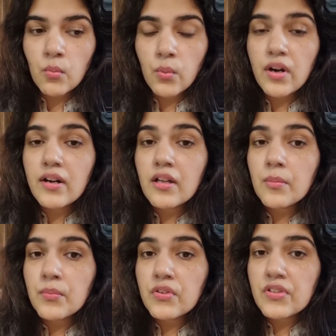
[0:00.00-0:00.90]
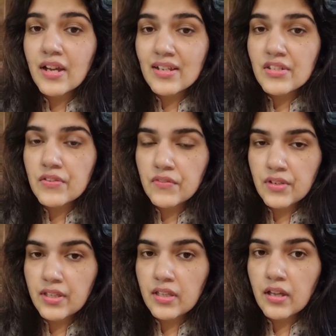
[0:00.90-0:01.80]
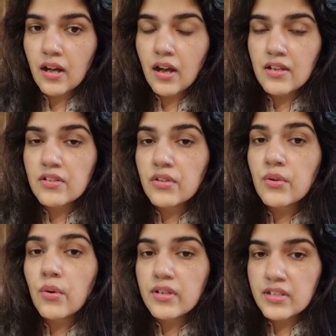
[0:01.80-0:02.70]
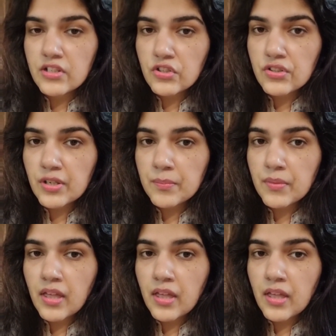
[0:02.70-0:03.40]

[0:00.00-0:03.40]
work productively under your leadership.